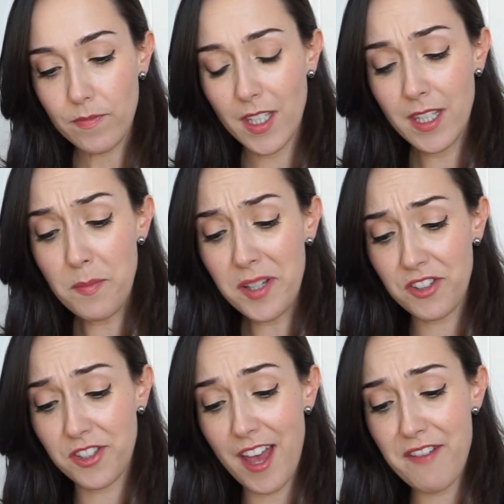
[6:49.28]
Number
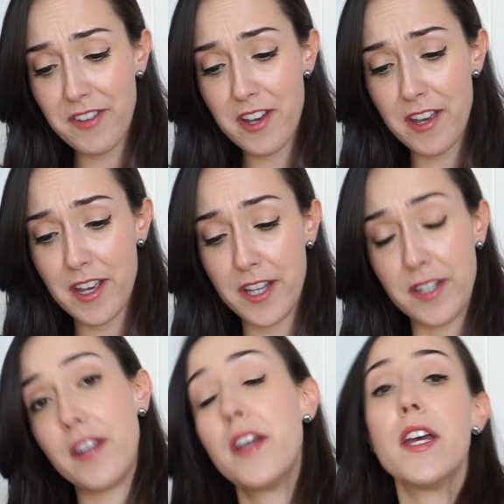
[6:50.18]

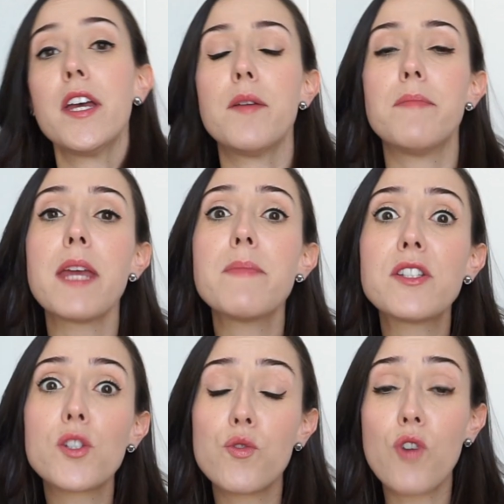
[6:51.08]
seven,
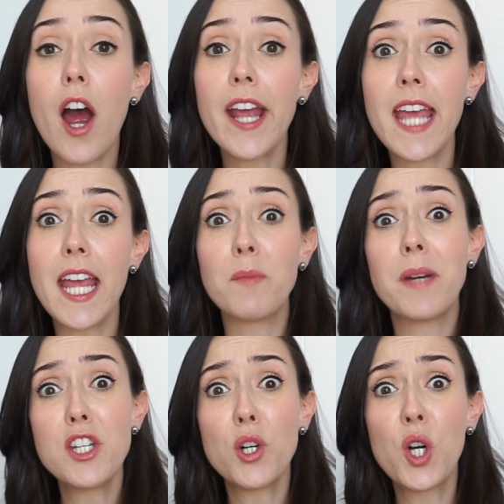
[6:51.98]
baby's crying, but
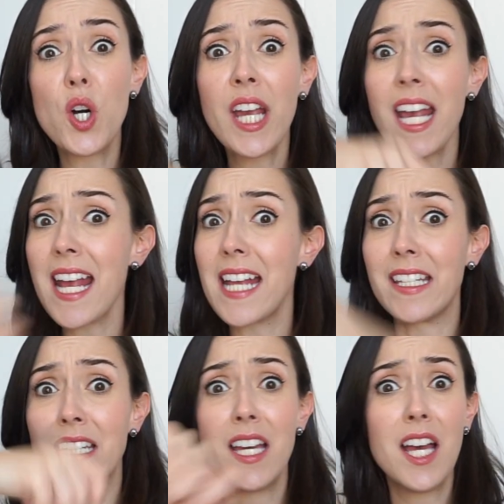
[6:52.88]
you're
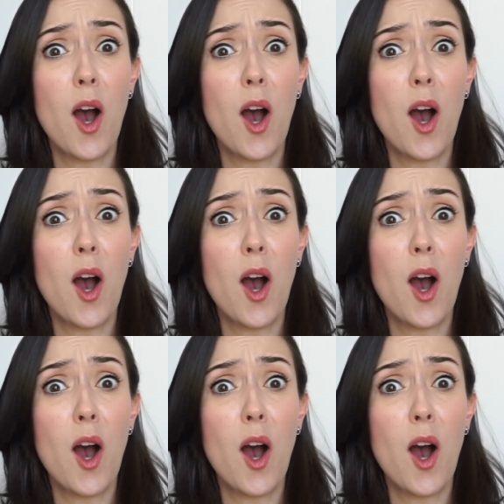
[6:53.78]
cooking.